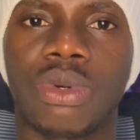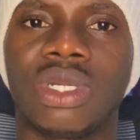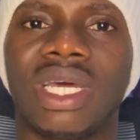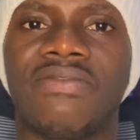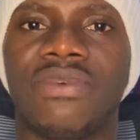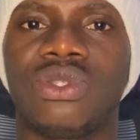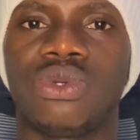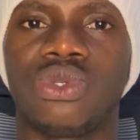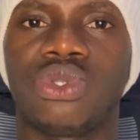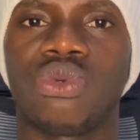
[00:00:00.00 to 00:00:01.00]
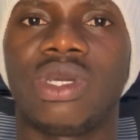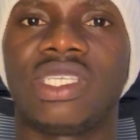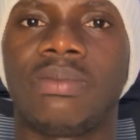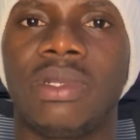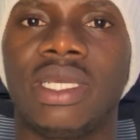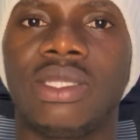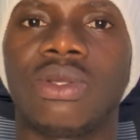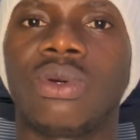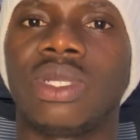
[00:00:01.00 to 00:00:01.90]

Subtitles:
other videos to explain